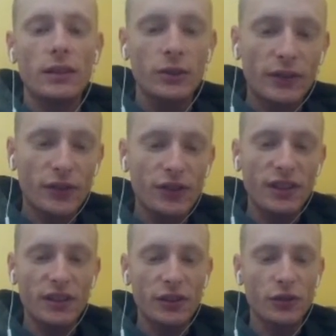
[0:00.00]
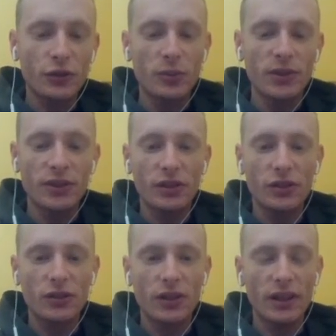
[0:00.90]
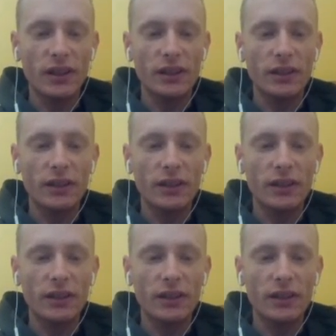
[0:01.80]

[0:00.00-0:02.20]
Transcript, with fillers: after seeing the Shroobs just uh,